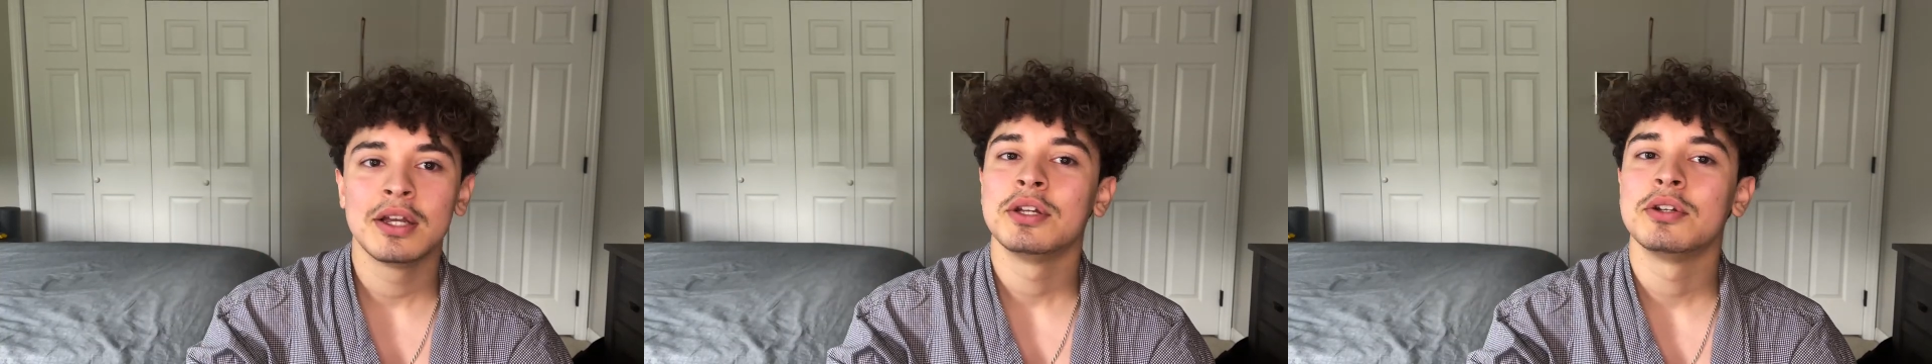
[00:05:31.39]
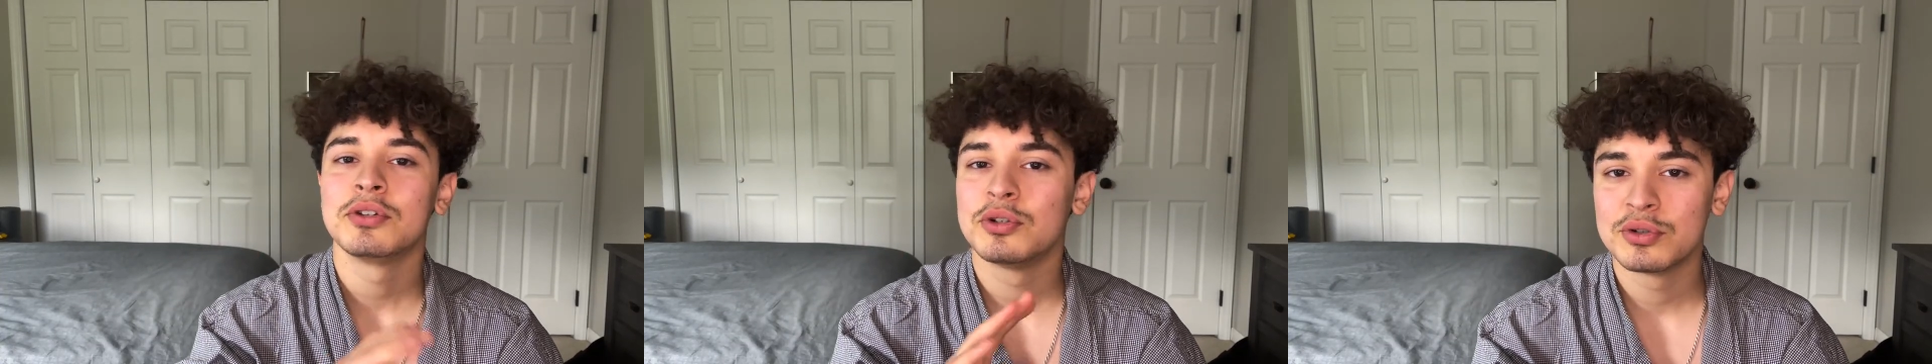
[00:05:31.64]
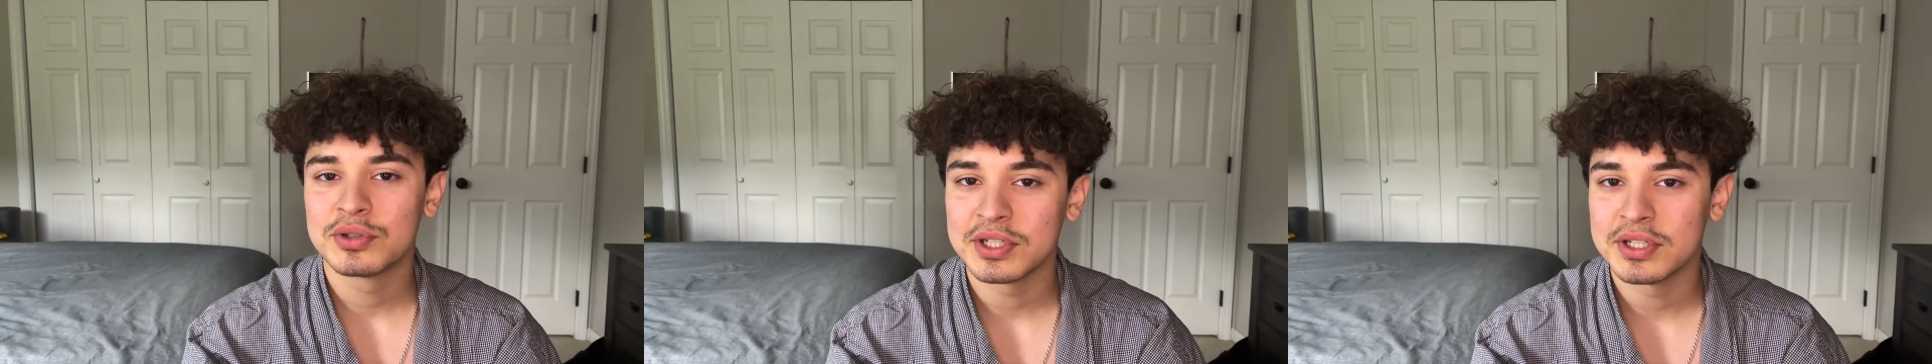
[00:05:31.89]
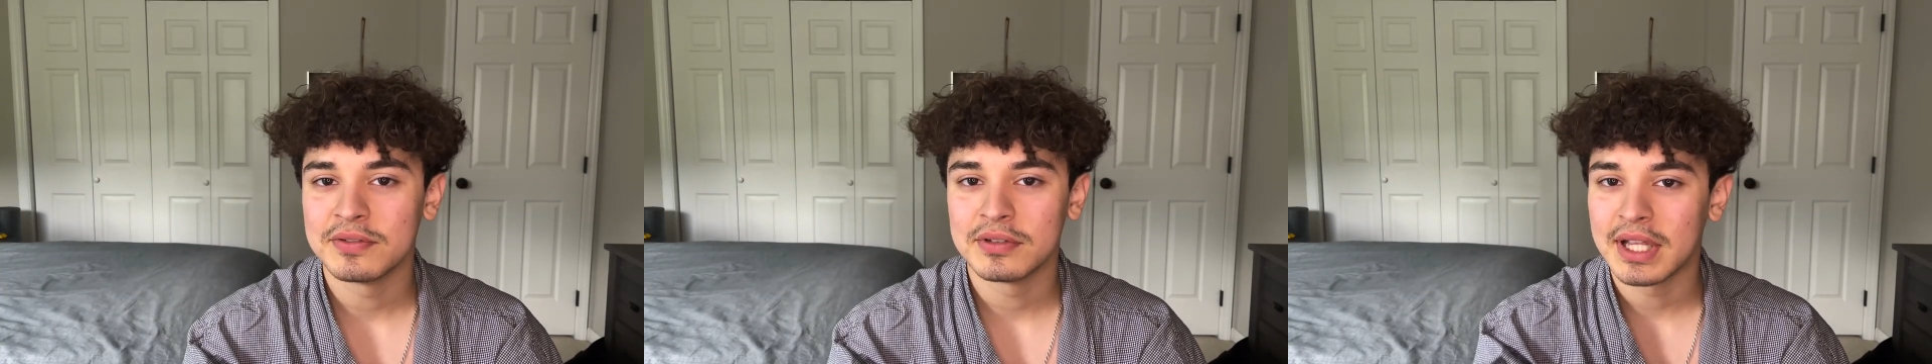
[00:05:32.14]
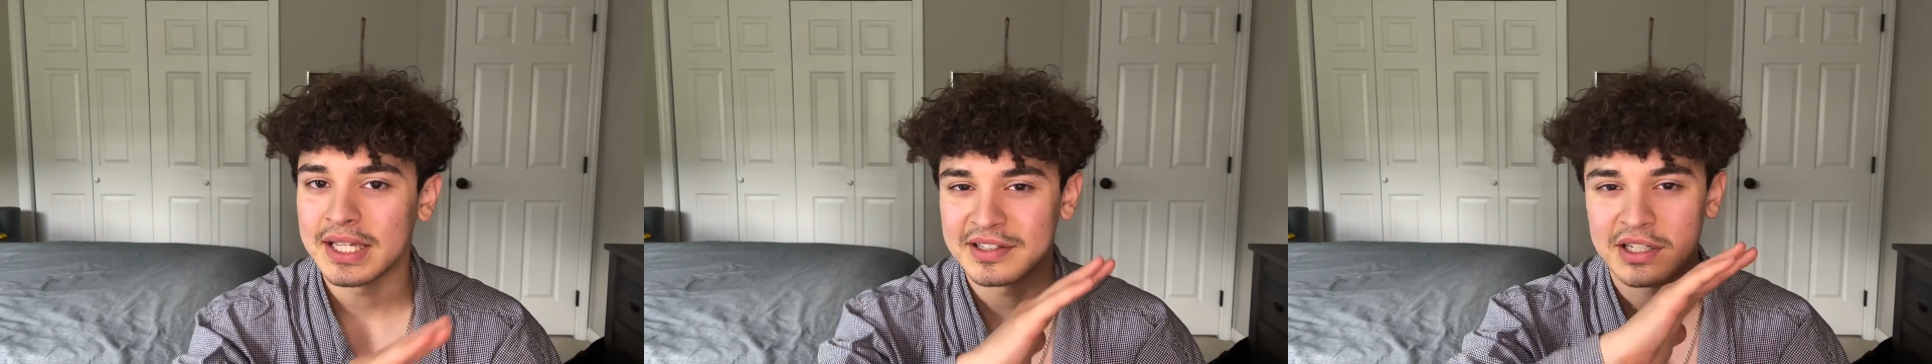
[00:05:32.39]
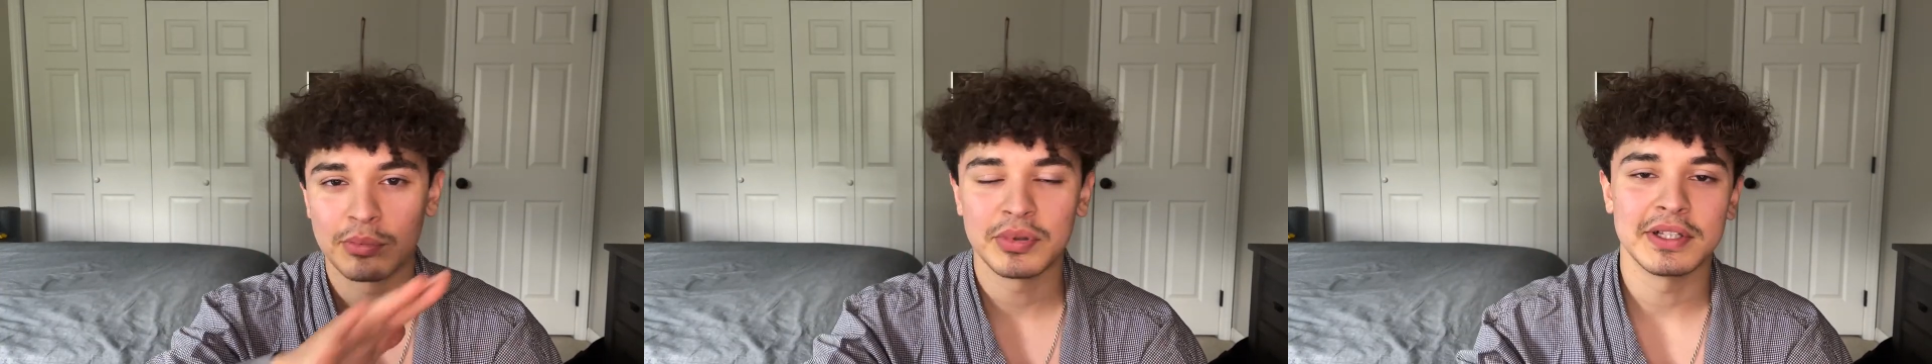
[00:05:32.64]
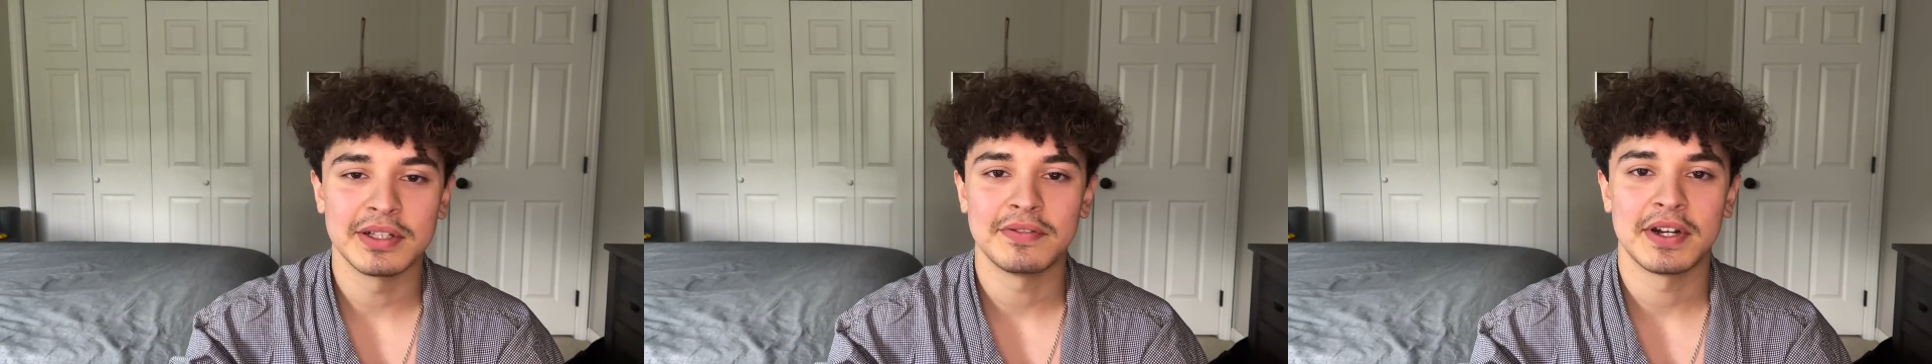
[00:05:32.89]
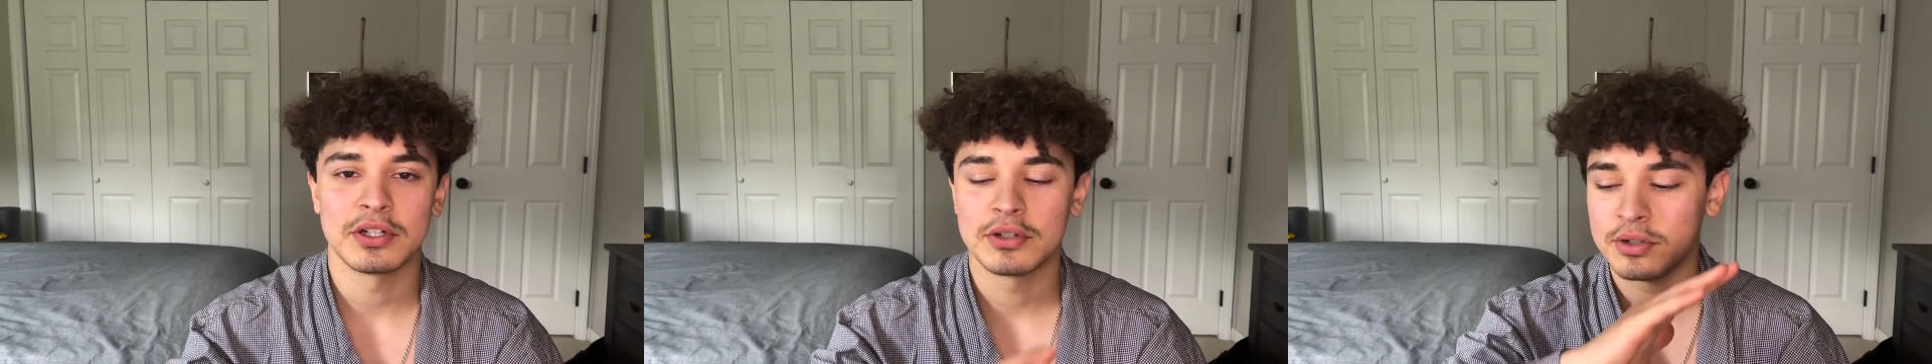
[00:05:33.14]
you're usually like completely
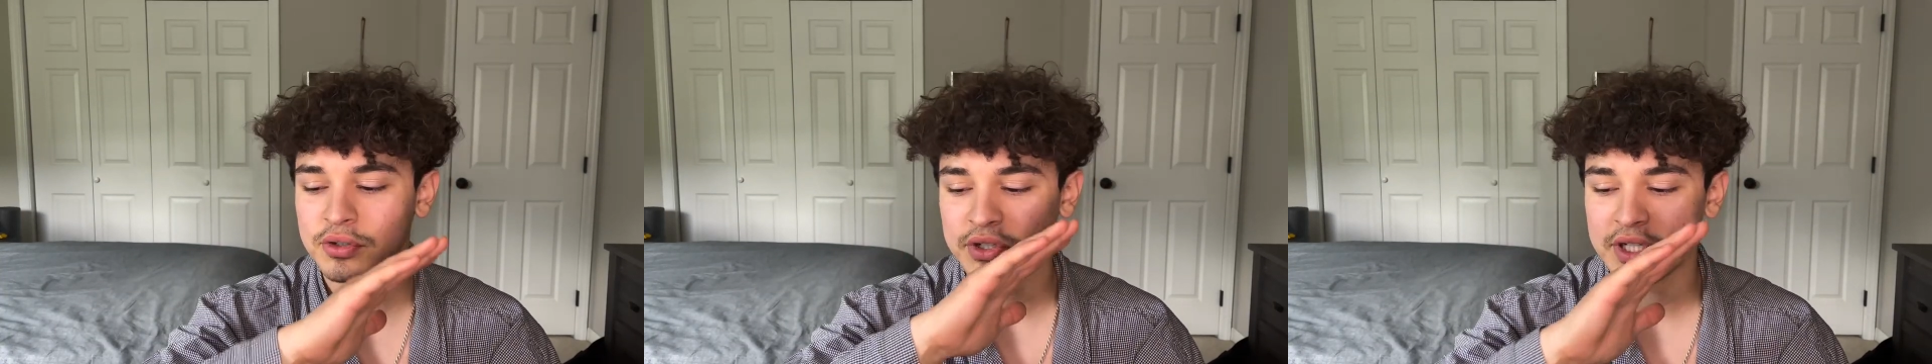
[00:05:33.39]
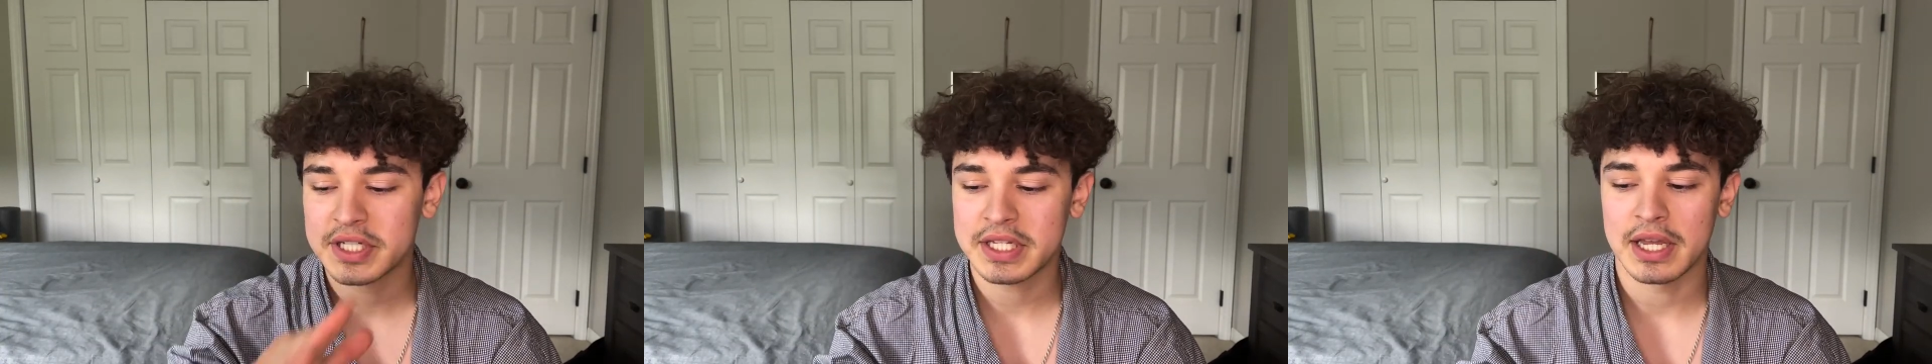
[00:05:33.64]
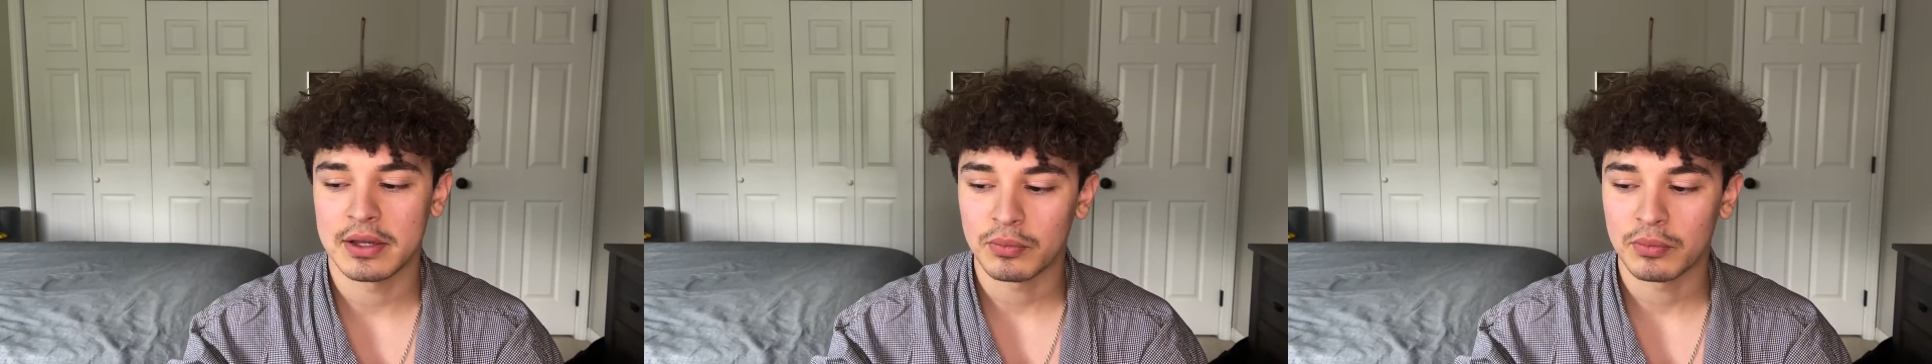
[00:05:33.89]
fine. You're usually set.